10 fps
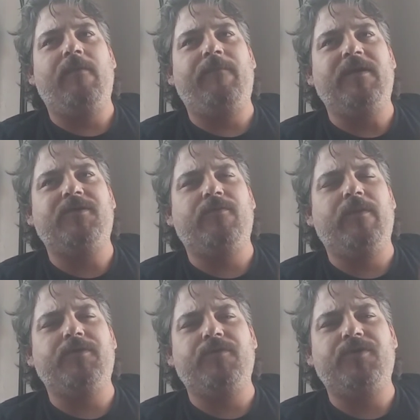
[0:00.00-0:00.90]
Best
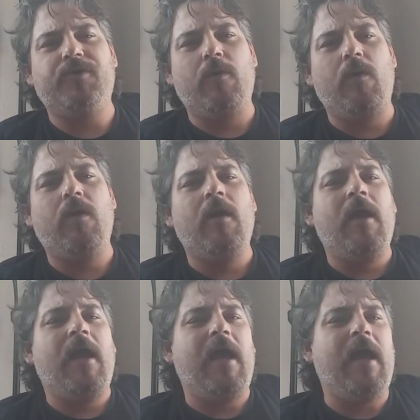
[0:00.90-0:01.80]
Original Score,
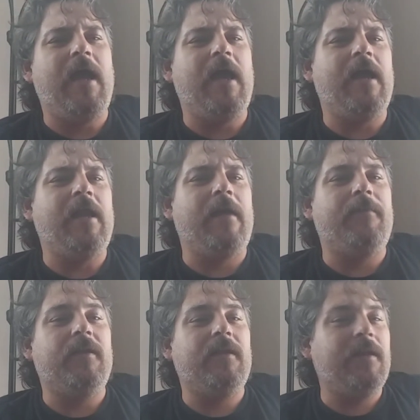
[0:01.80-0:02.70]
and I
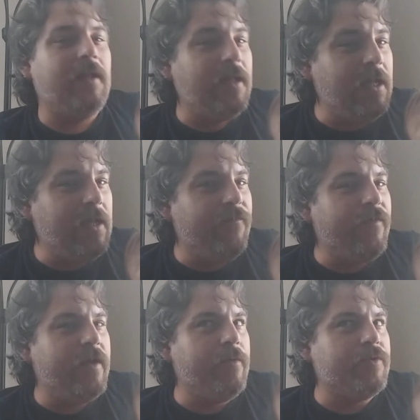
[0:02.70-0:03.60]
believe
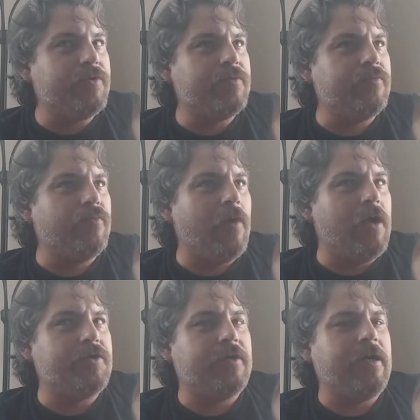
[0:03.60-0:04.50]
it was
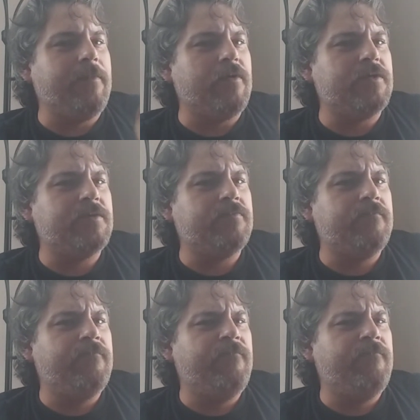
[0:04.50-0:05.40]
Roger Ebert's
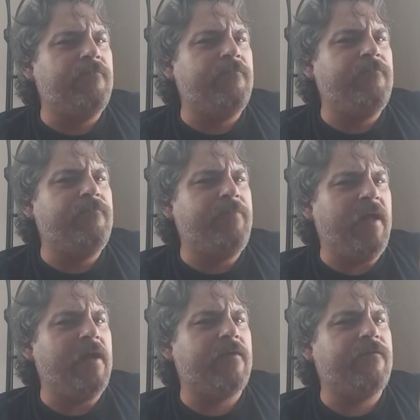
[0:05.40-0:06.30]

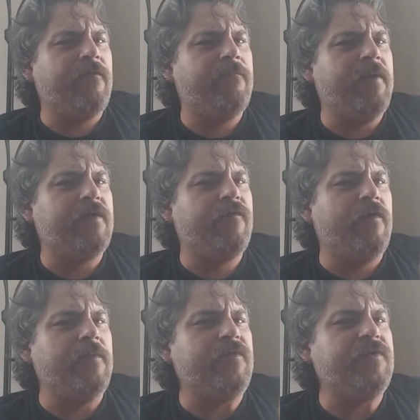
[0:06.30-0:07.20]
pick for Best
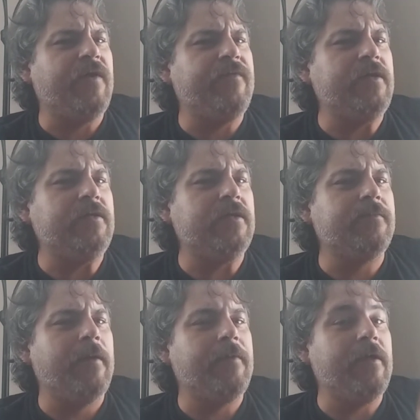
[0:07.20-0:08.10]
Film of '76.
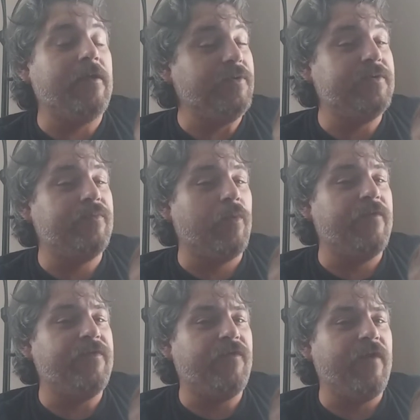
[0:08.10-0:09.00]
Might be it was one
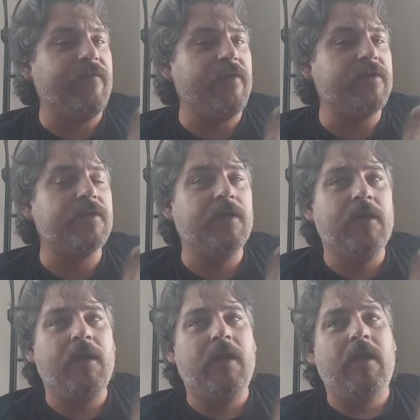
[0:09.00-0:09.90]
of his favorites.
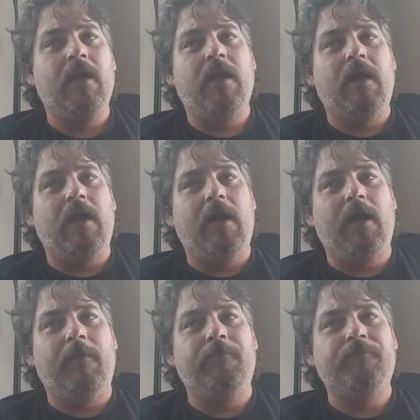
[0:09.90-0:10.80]

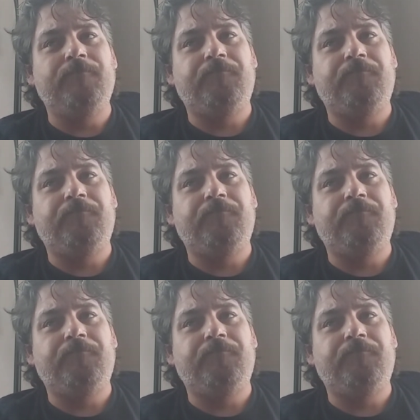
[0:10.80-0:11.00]
Um,